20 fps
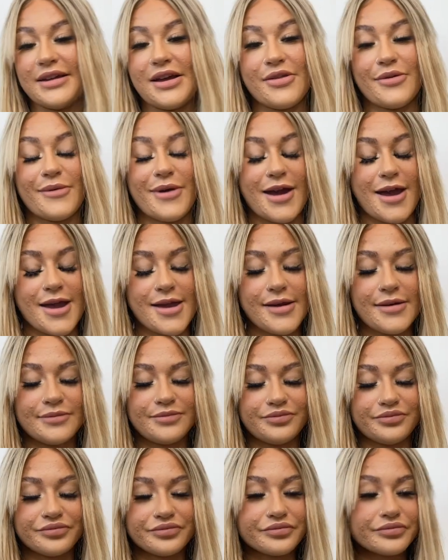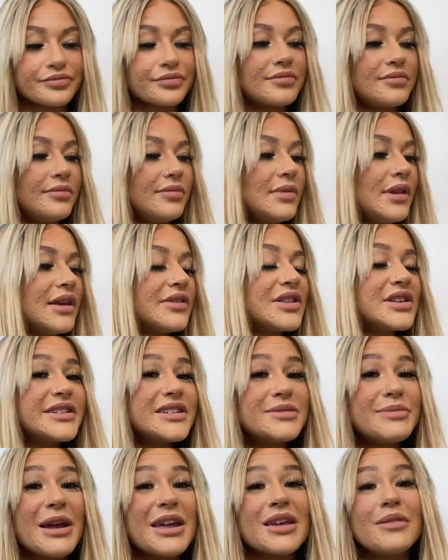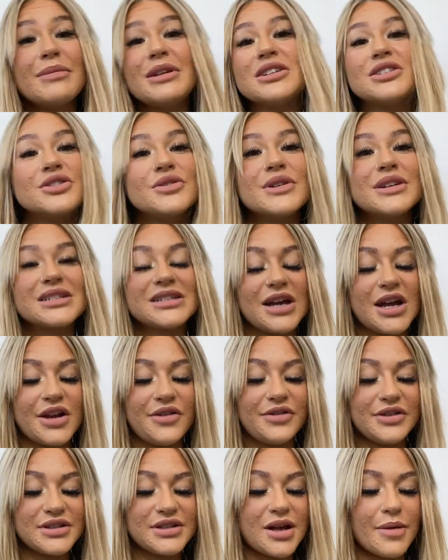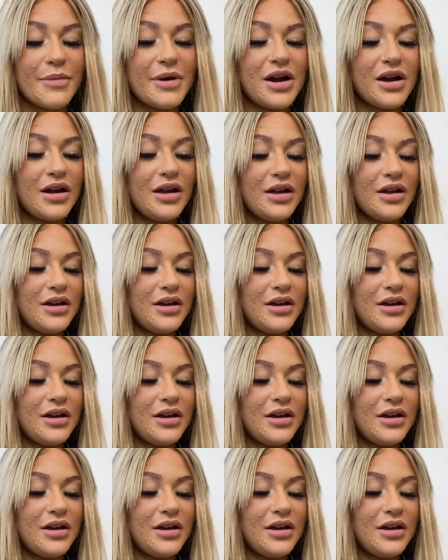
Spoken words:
out of the way. This is making me too excited for summer.